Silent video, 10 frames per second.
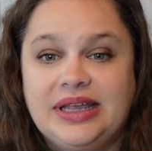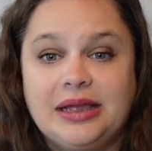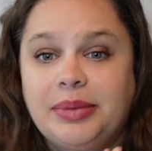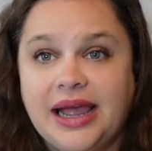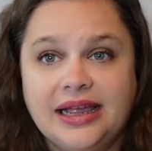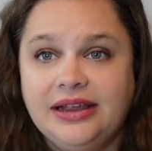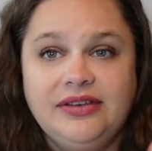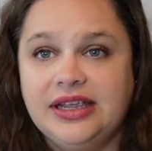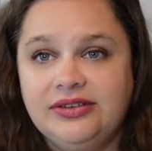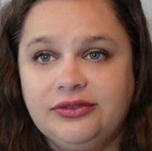like a pack, I,
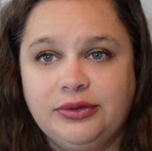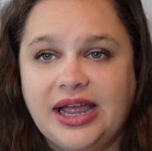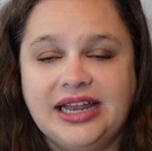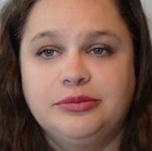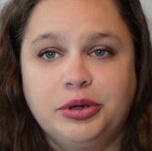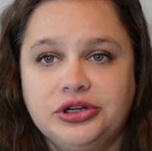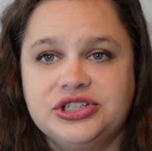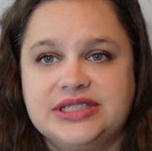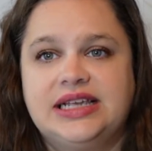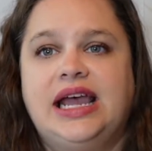even if we had to
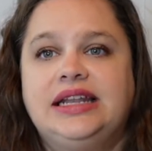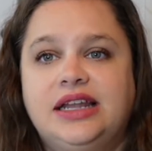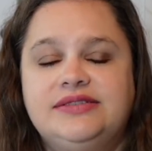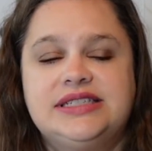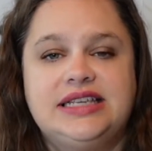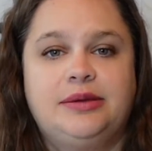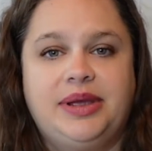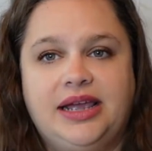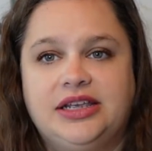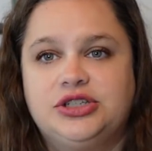purchase it, I'd love to see a
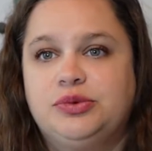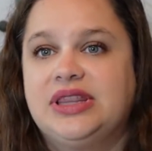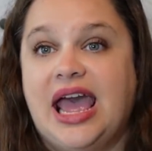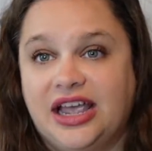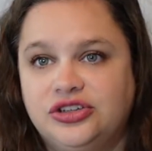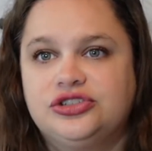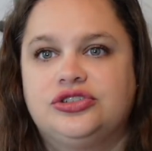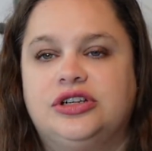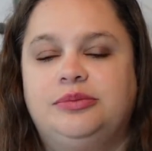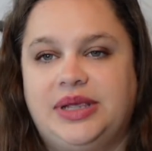package with
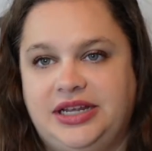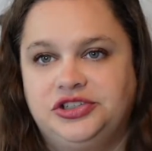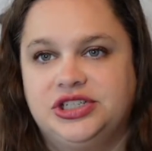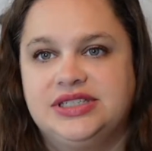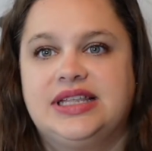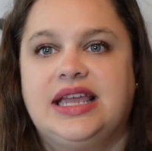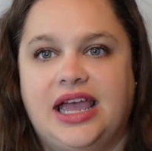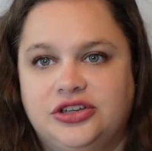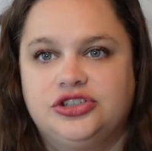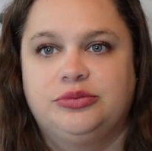extra pages, like
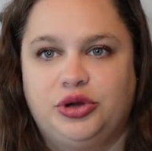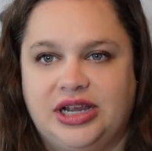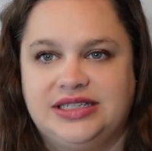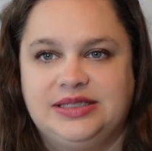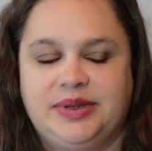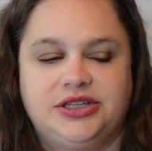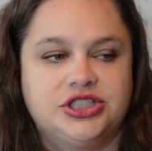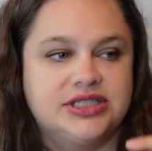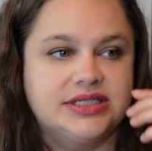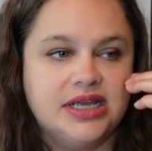extra practice
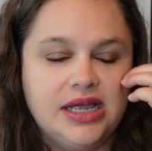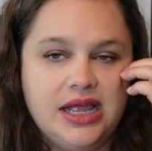pages,